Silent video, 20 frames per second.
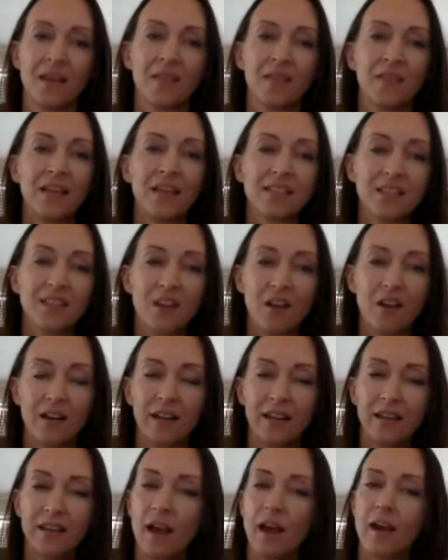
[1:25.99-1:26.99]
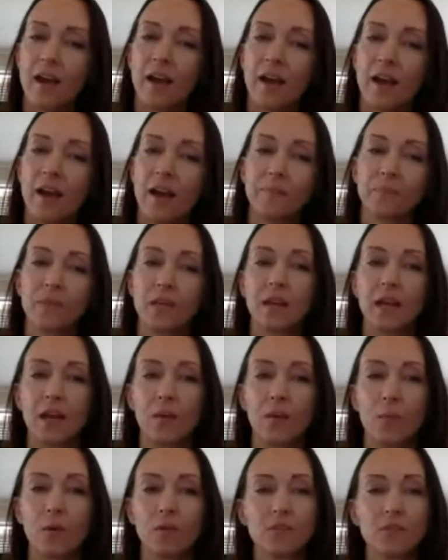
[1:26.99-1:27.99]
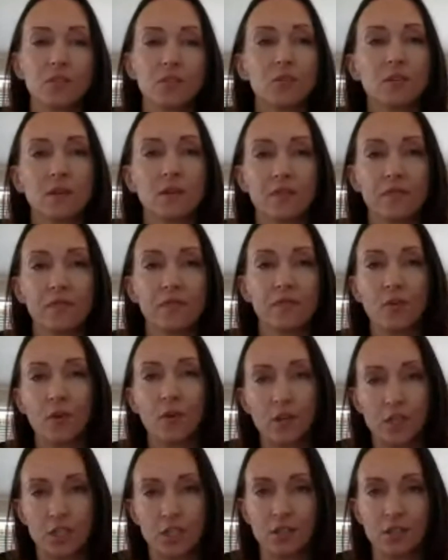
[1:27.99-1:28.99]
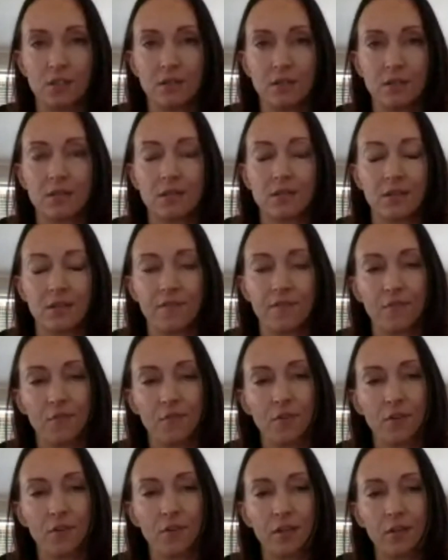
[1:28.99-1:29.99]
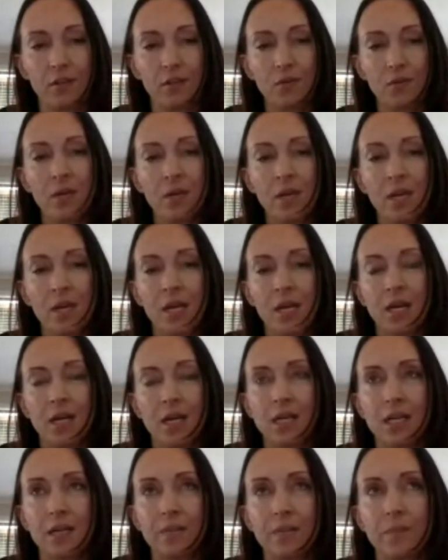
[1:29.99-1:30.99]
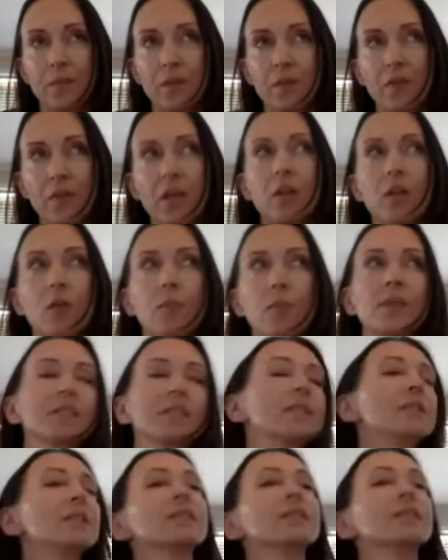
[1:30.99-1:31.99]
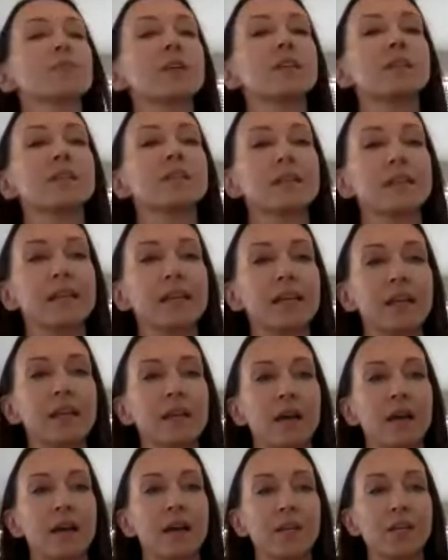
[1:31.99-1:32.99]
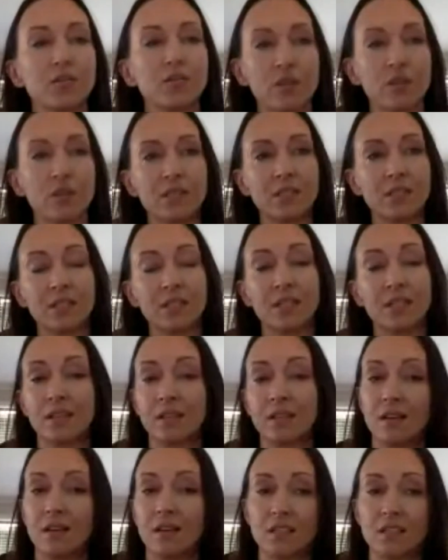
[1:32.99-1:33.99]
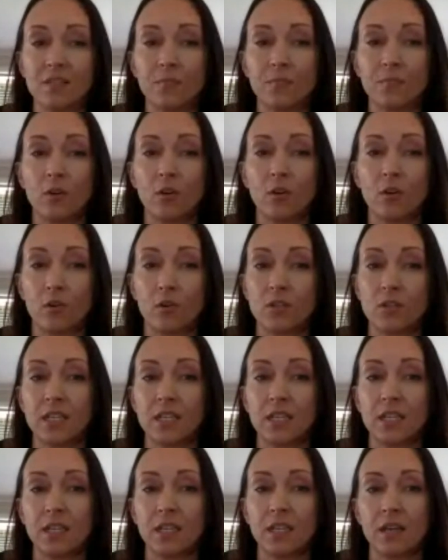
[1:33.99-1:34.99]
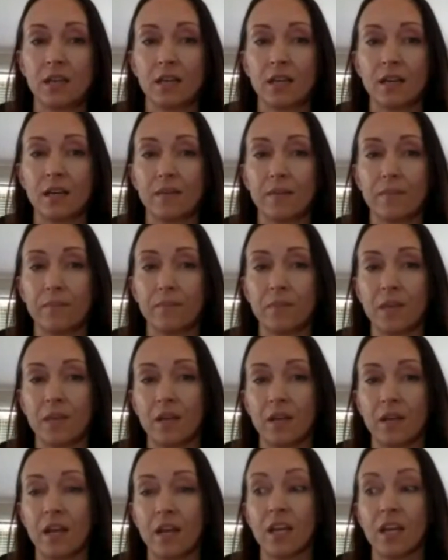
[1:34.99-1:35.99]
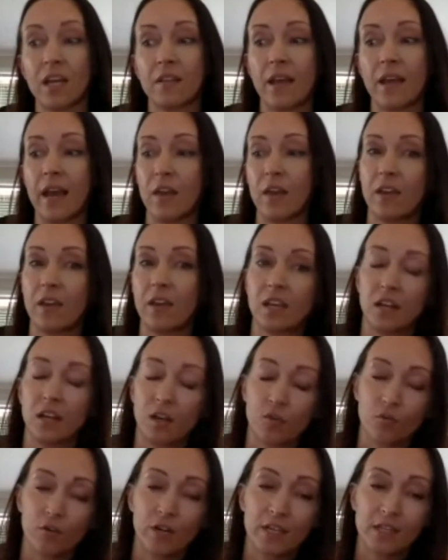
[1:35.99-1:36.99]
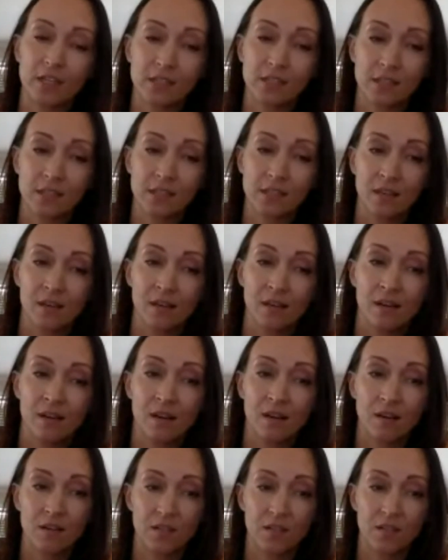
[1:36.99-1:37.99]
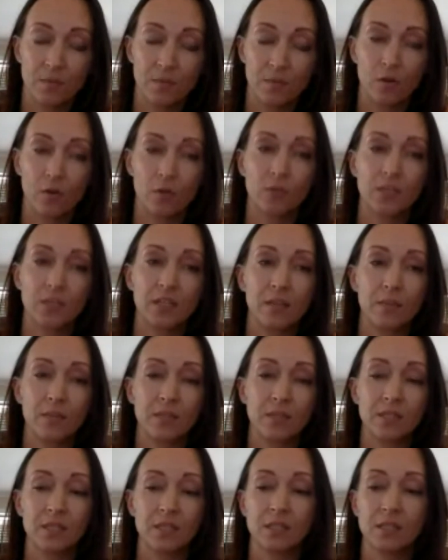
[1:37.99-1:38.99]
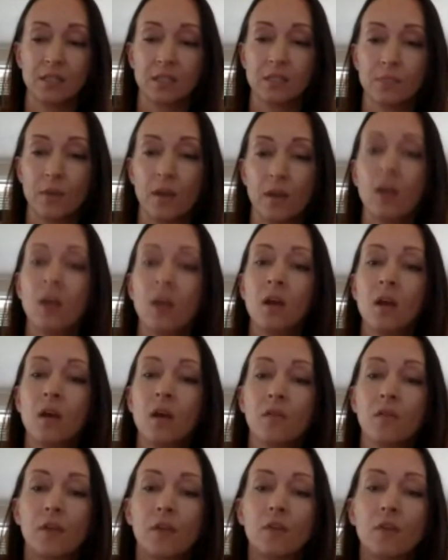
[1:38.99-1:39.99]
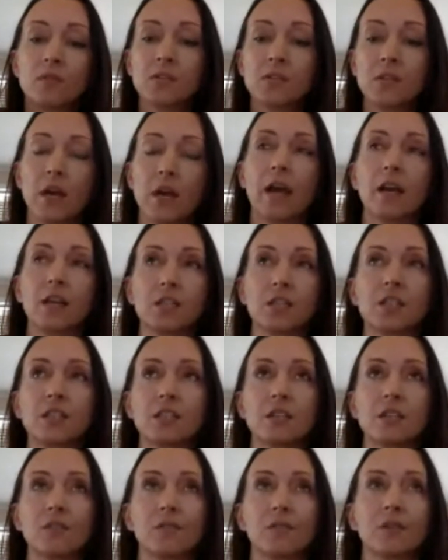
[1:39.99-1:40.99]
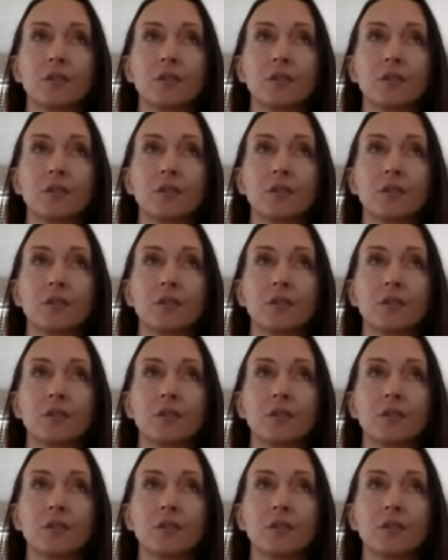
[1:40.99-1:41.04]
Thanks, Kylie. Now, I've just got a few questions for you. I've had a lot of businesses recently interested in customer loyalty and how they can increase customer loyalty in their businesses. But for those that actually